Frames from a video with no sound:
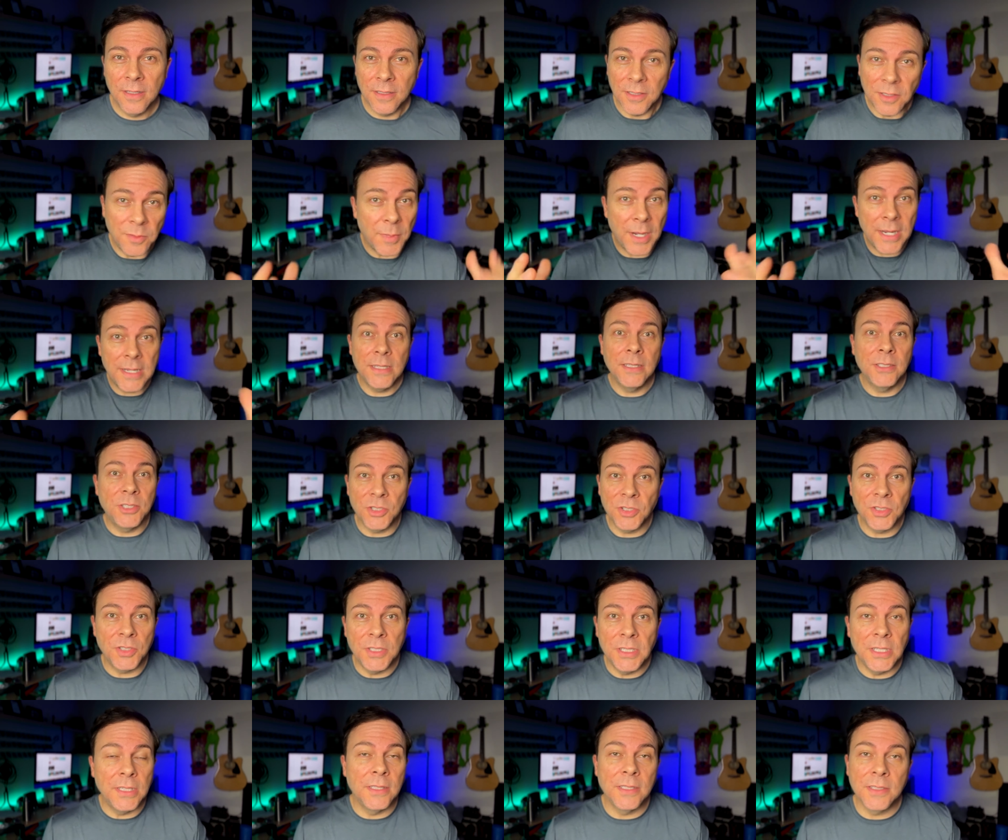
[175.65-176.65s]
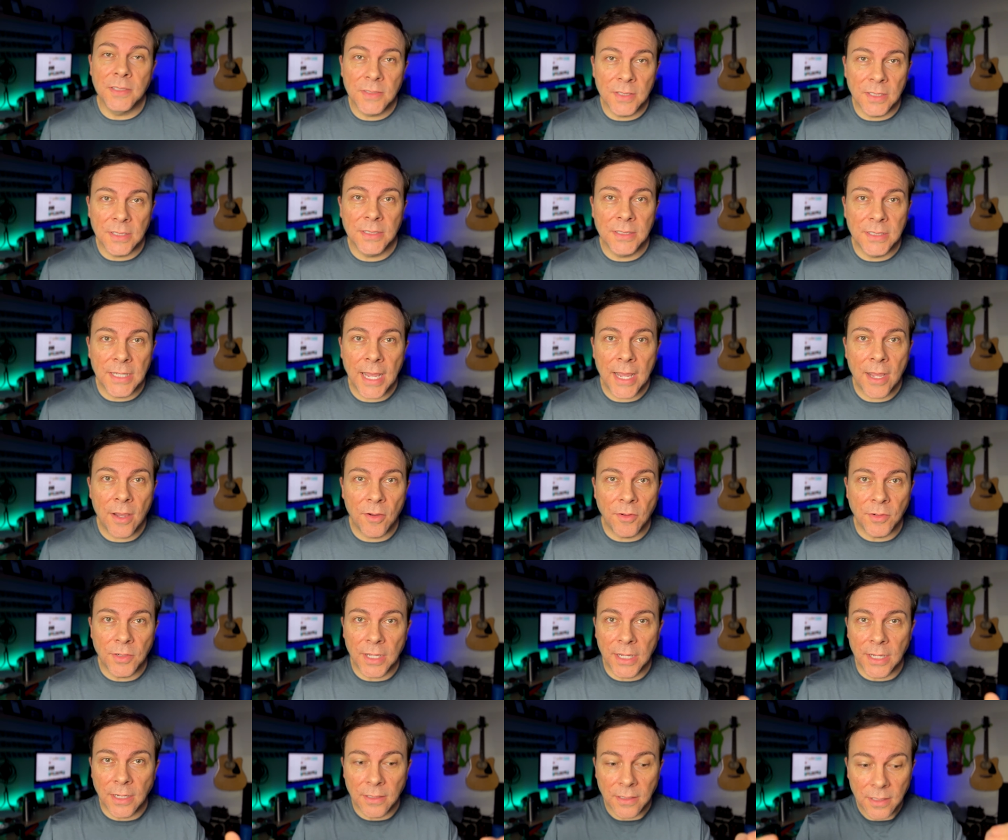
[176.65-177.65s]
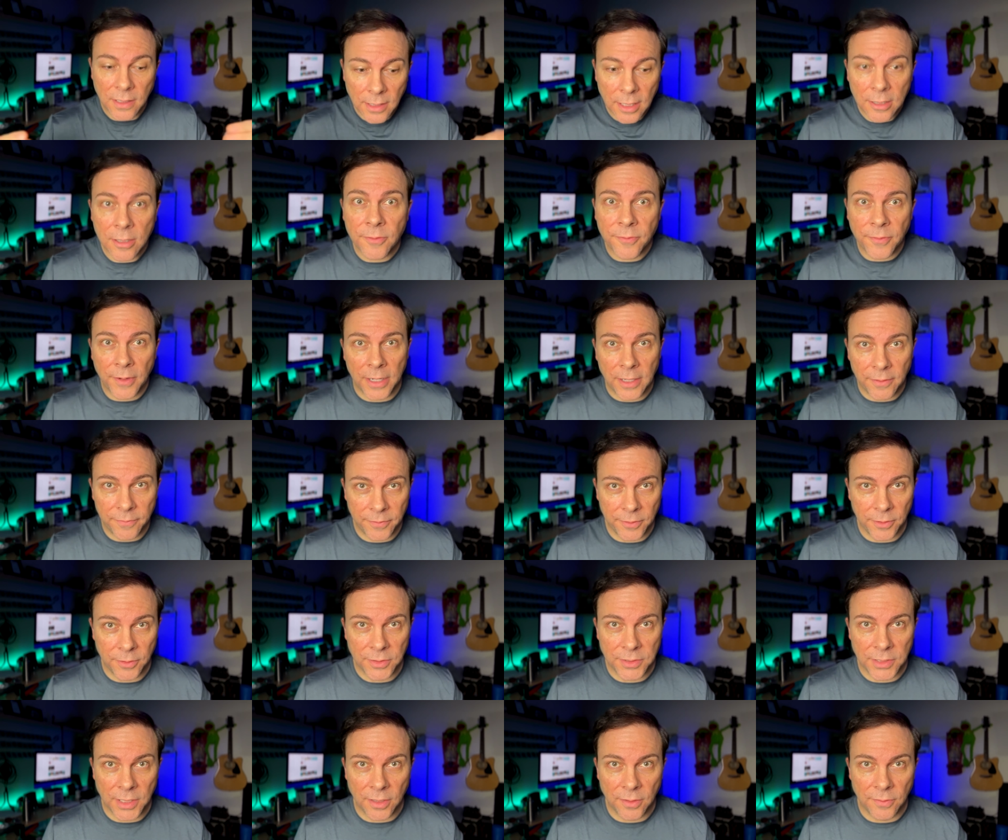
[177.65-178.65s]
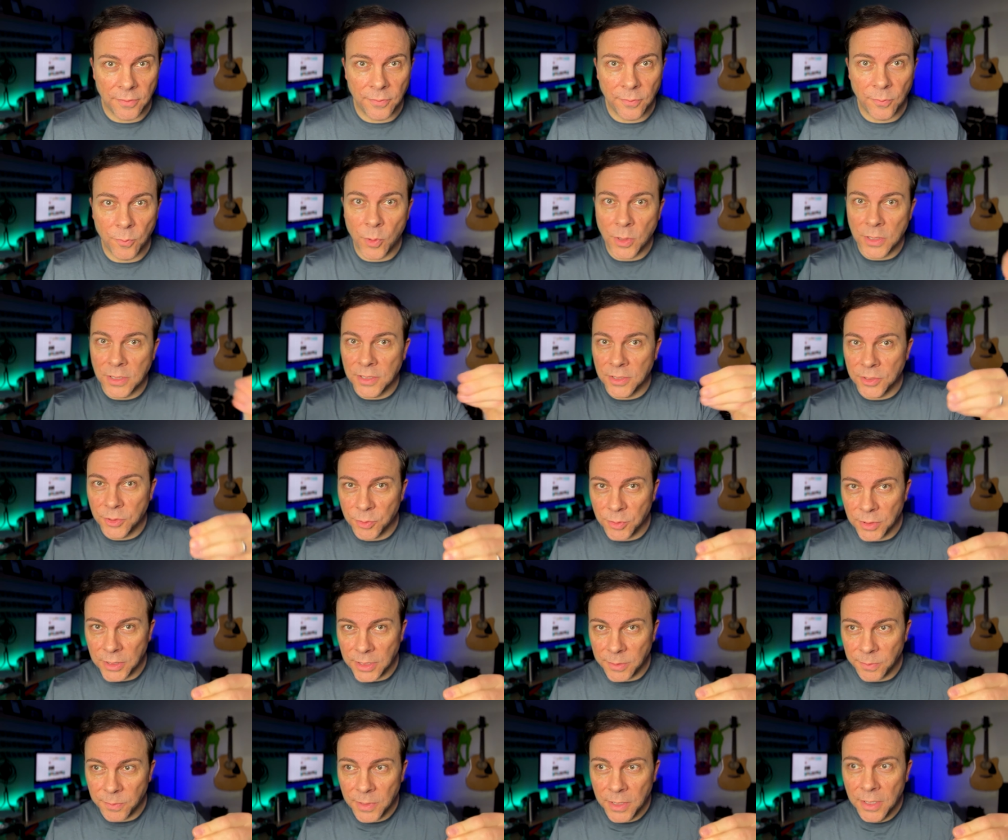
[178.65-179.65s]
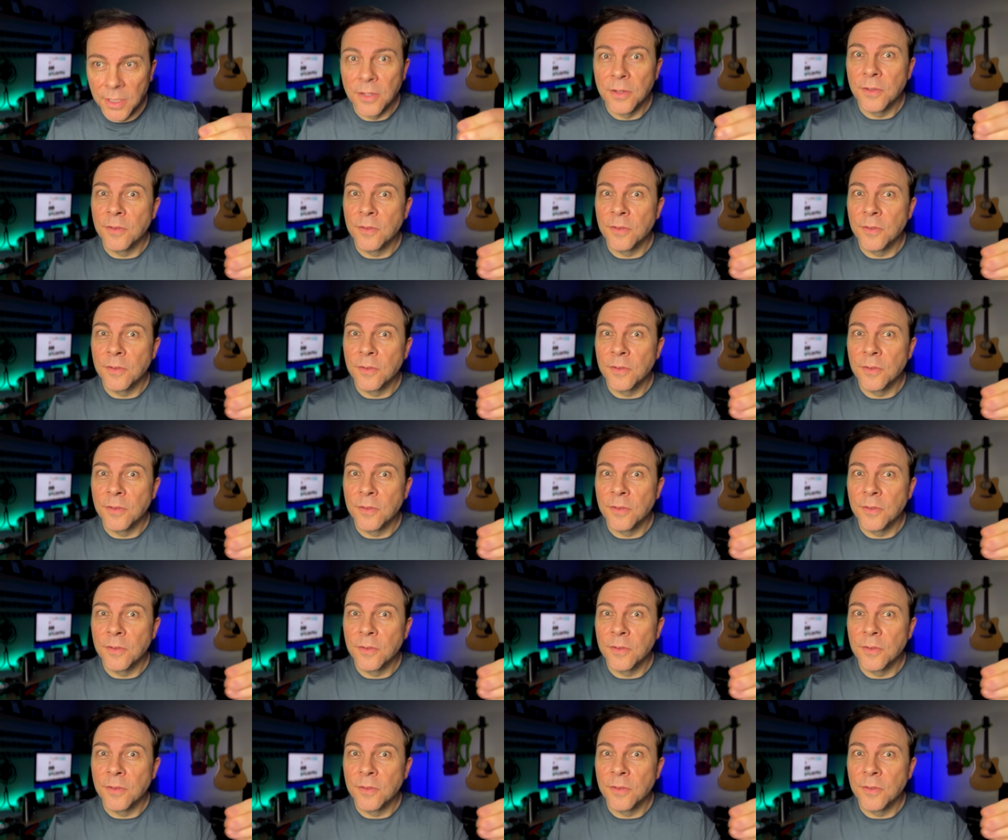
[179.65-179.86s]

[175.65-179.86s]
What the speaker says: You might just need to sit down and clarify for yourself what is a dream